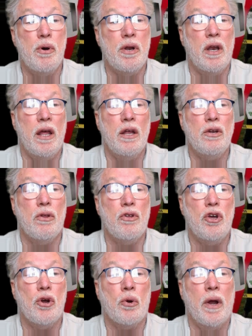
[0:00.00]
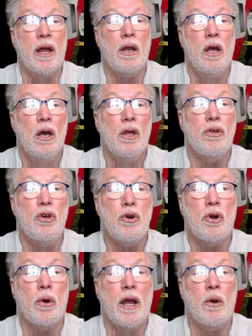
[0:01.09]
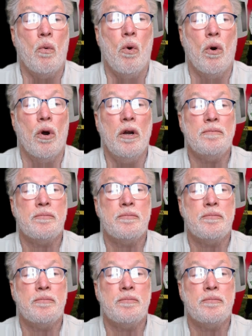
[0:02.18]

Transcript: an end to the Ukraine, the Ukraine war,